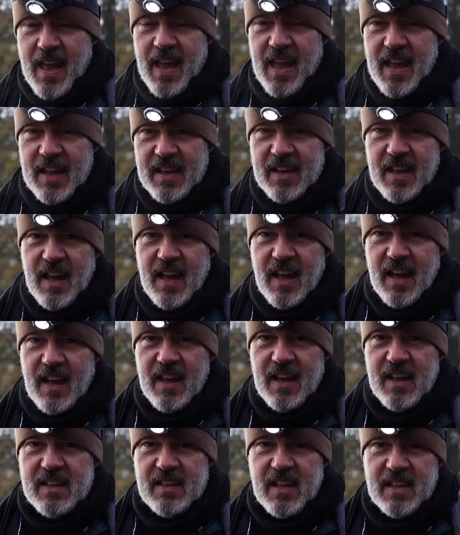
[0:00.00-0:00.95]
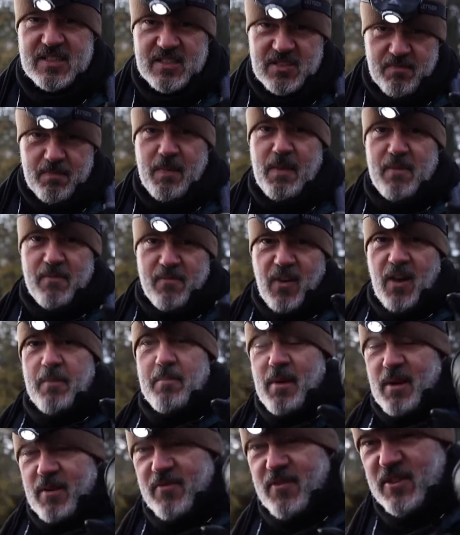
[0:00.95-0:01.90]
and that's very
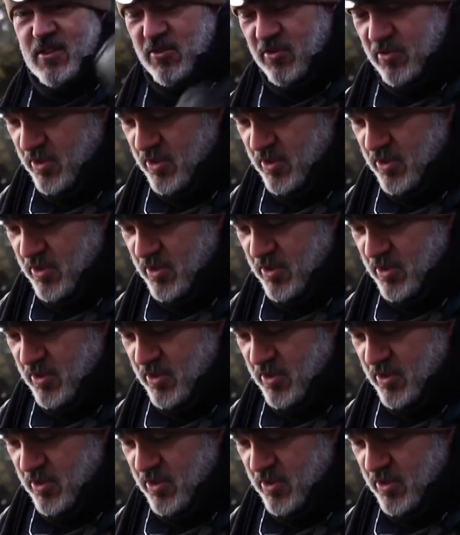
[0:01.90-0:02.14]
beneficial